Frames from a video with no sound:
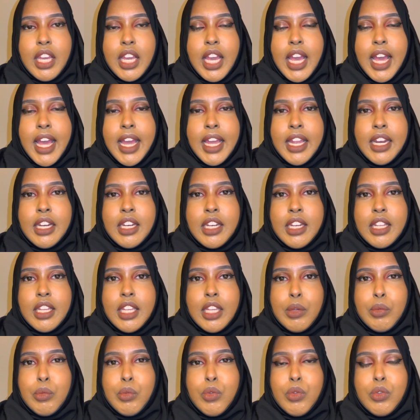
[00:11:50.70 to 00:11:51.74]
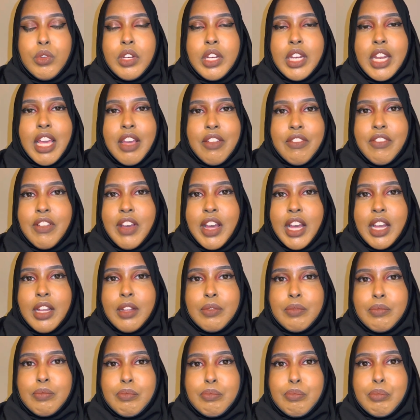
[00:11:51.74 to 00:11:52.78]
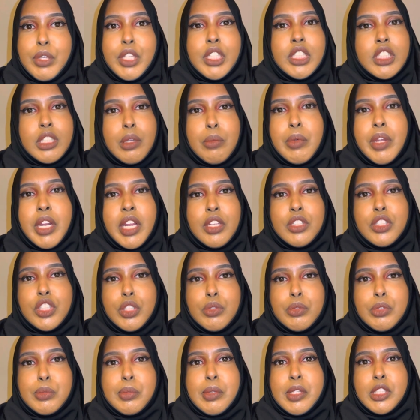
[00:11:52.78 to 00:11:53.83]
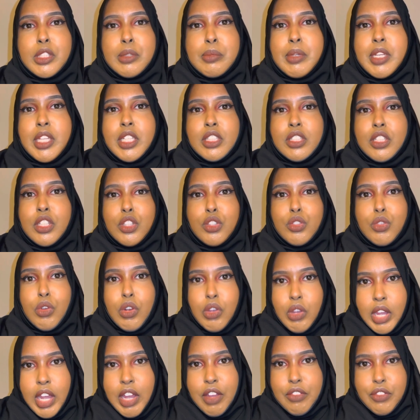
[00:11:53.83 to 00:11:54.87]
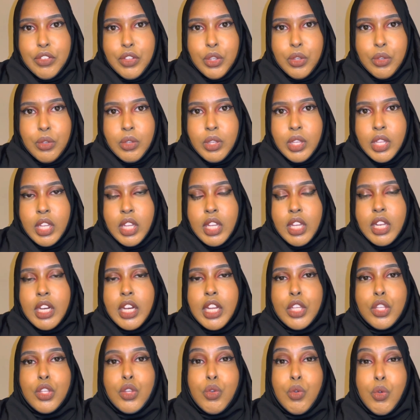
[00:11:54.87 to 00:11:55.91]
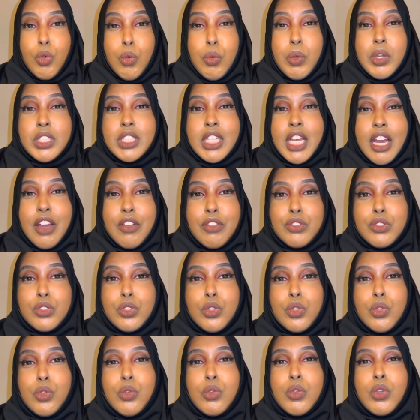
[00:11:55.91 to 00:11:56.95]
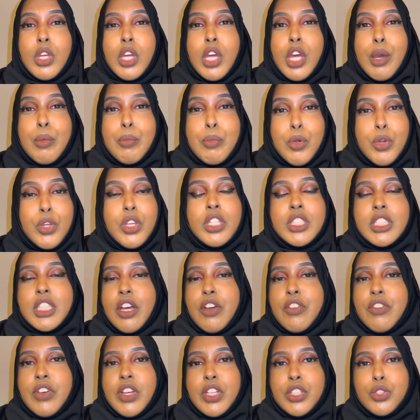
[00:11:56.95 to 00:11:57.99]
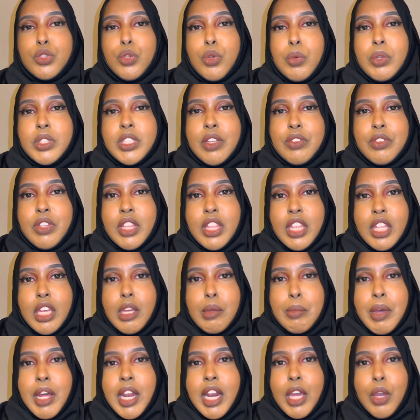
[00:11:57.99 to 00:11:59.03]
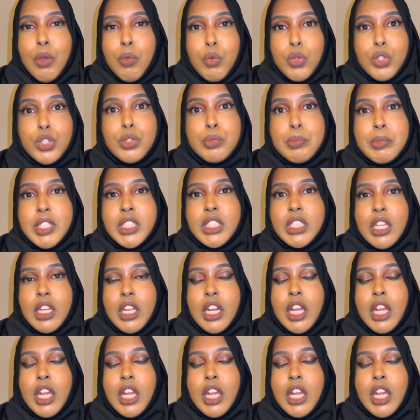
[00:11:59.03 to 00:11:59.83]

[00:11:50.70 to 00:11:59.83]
and it will never be someone else's responsibility to look out for you. Like, you always have to put yourself first. You always have to think about, like, what's missing,